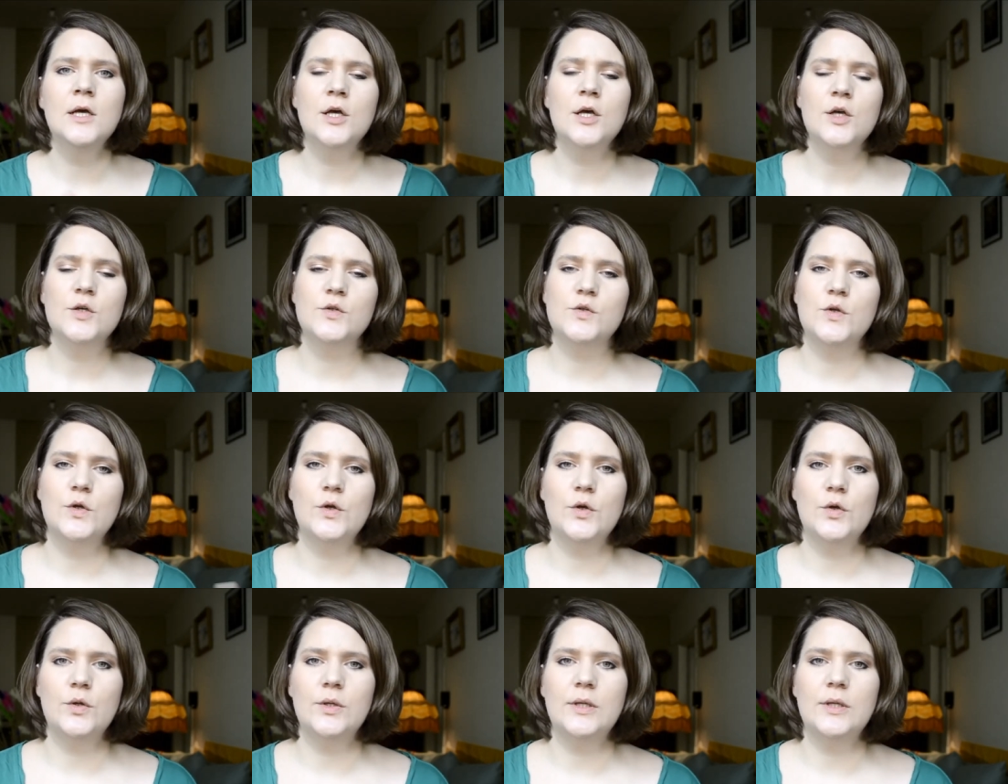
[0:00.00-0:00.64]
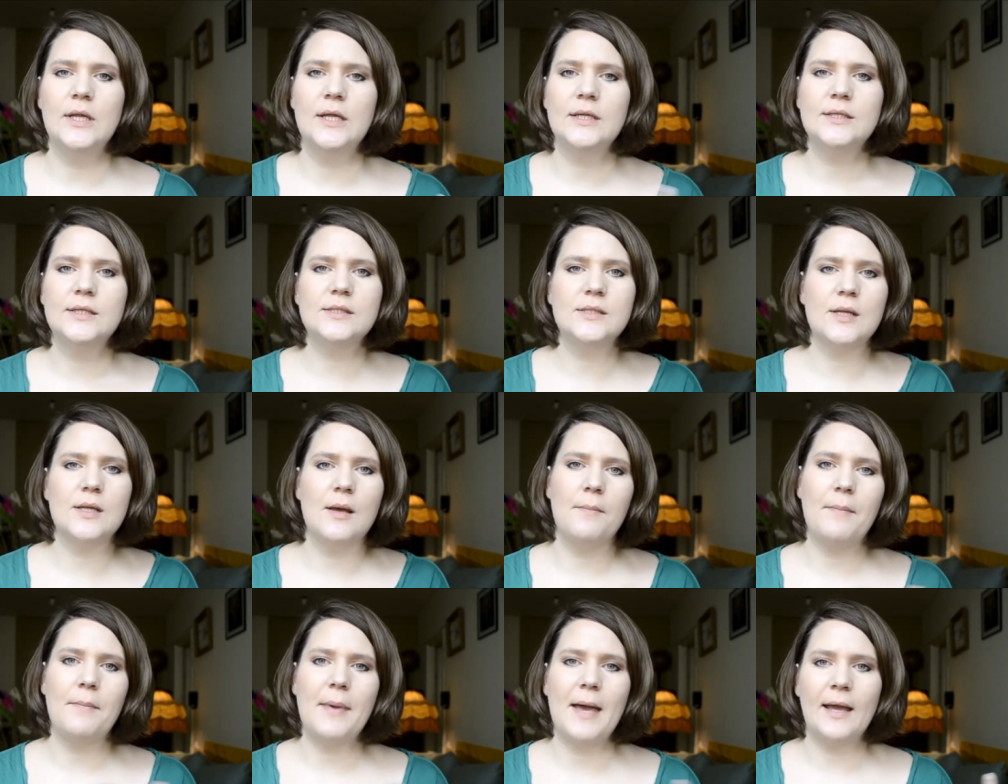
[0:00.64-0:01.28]
so you knit
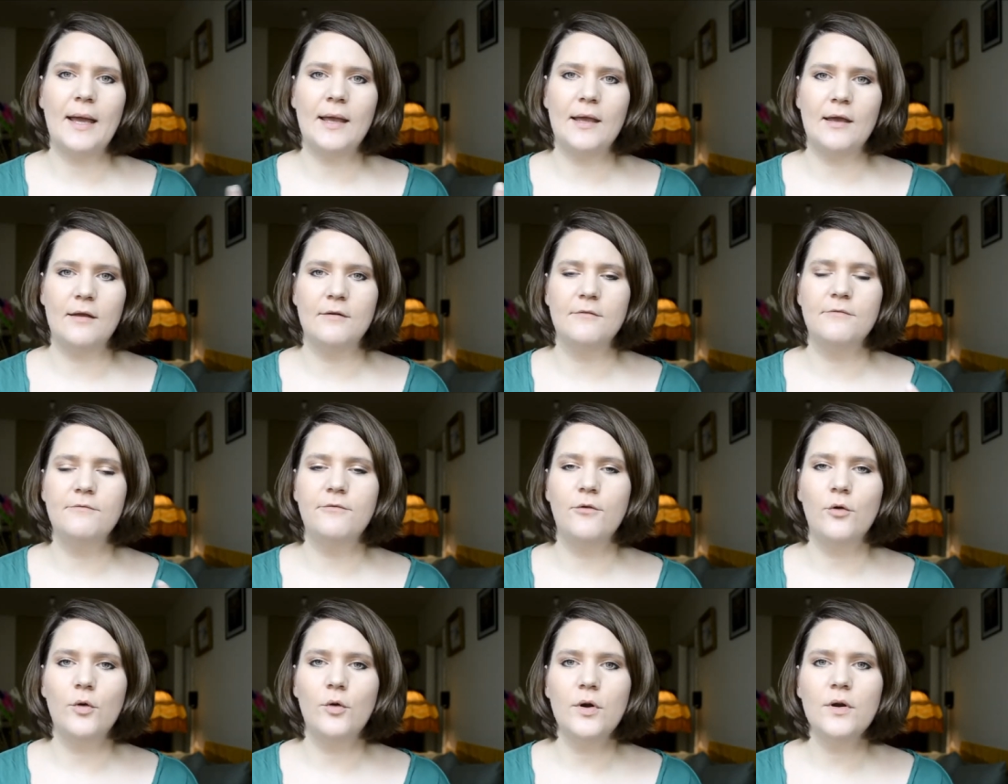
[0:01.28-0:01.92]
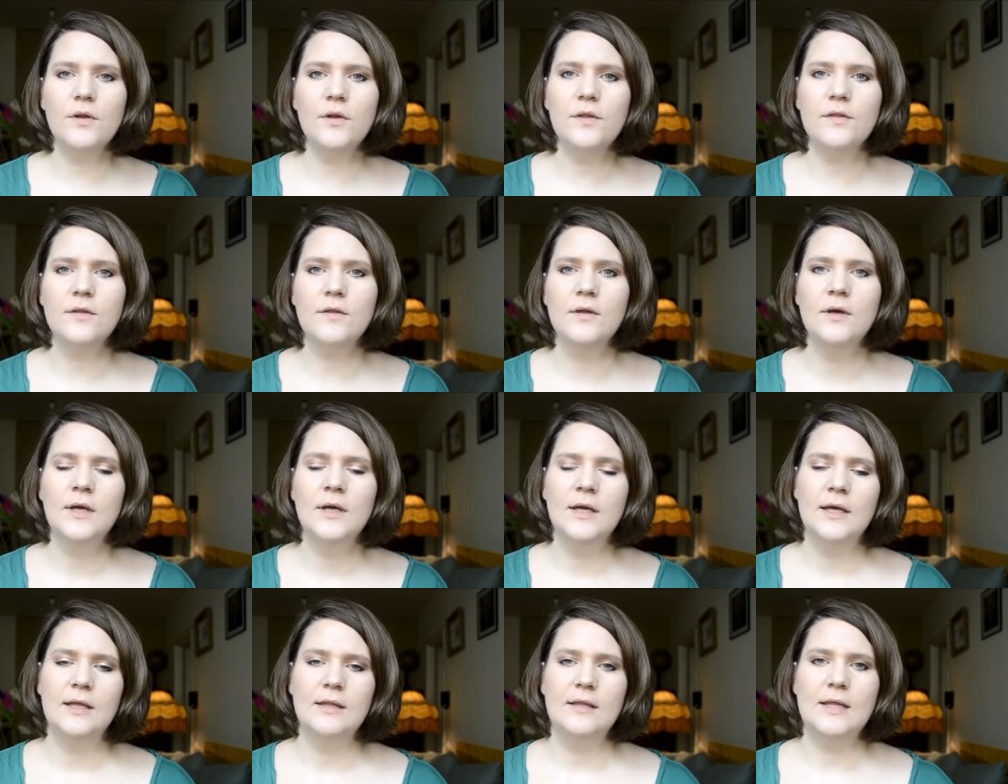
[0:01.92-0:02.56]
back and forth,
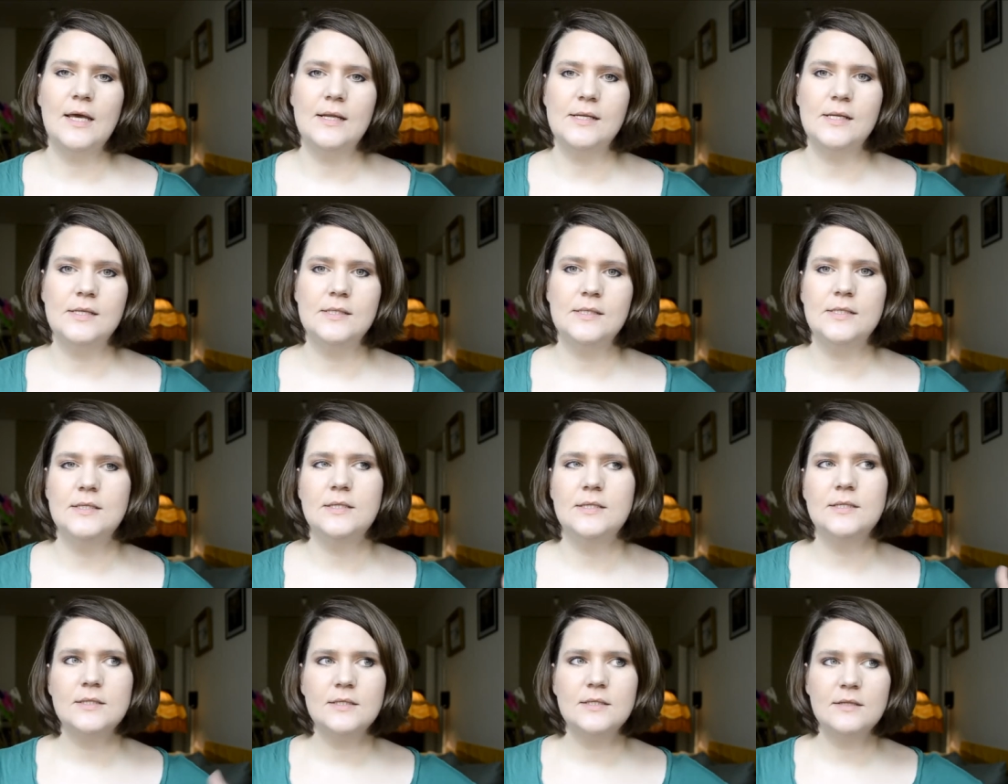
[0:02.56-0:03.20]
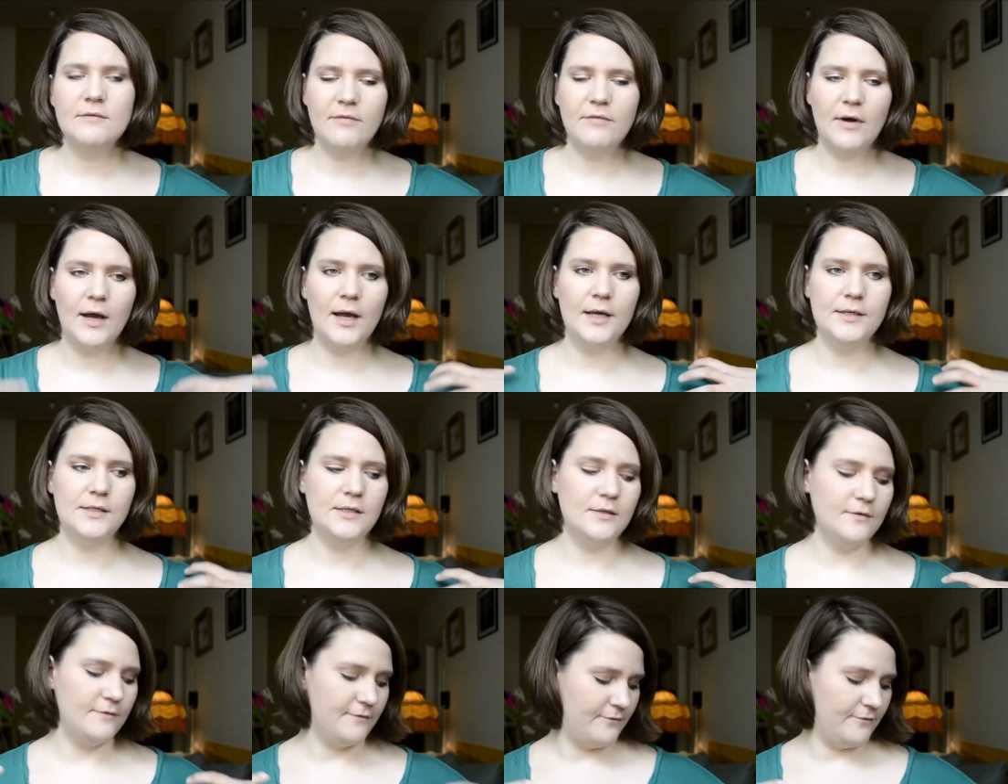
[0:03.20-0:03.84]
then it is
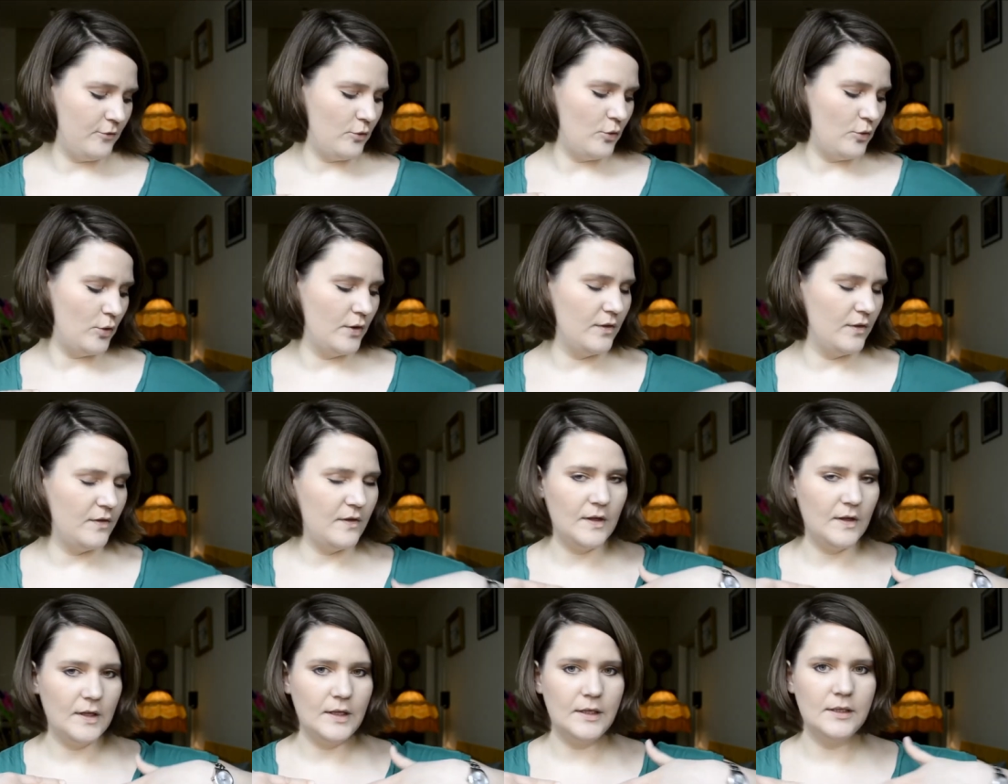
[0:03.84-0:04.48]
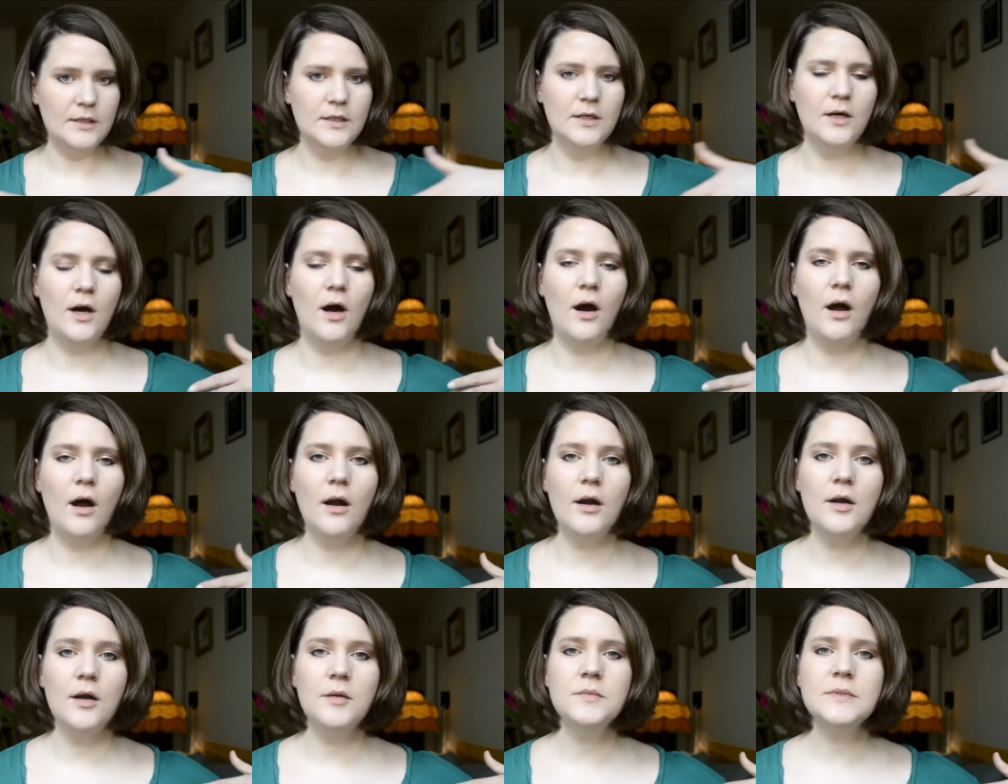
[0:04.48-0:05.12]
divided for the
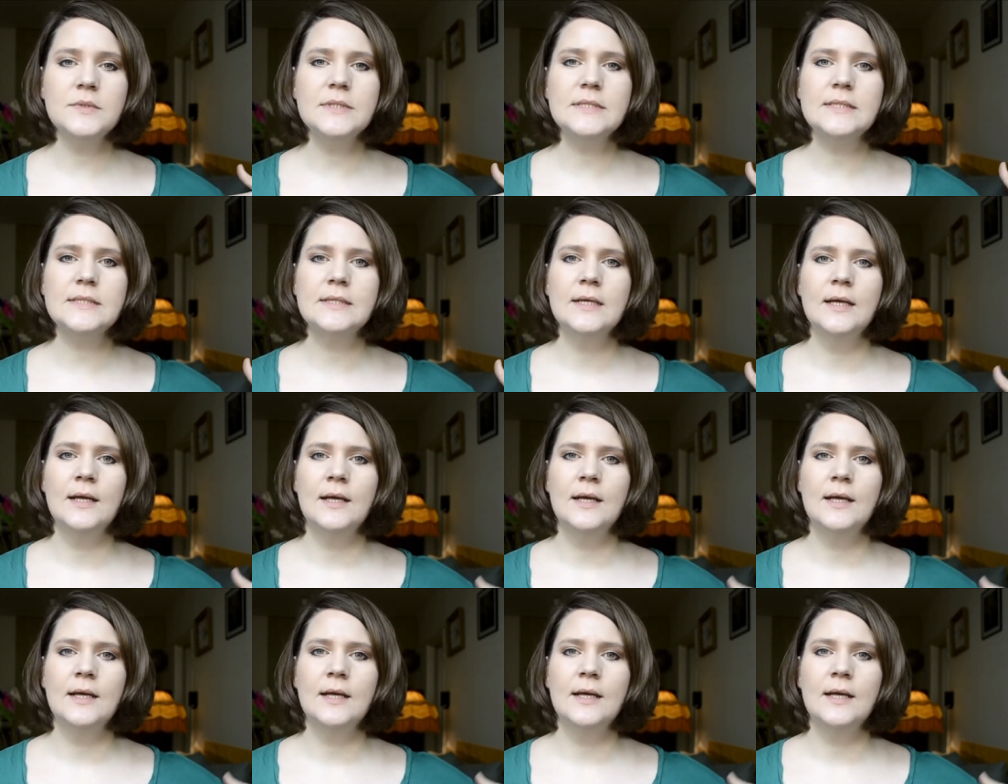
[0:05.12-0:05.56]
arms,